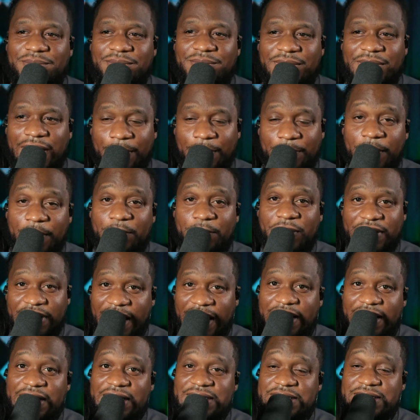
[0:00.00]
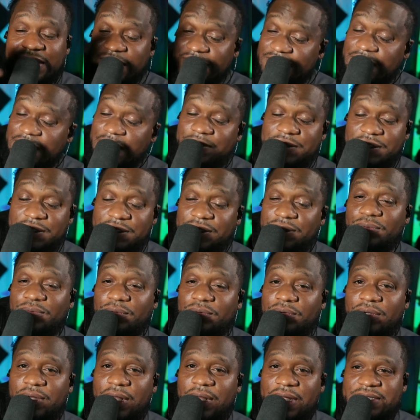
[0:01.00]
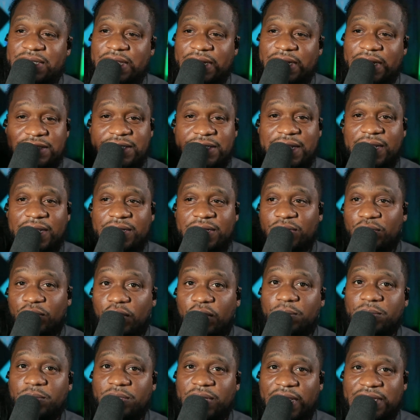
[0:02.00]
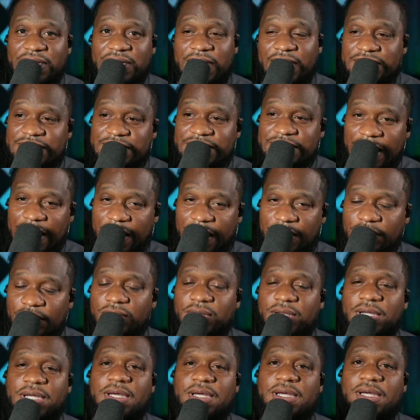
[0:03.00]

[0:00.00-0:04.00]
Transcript: I mean, but that is an exception to the rule. I'm saying that's not the normal, that's not the standard.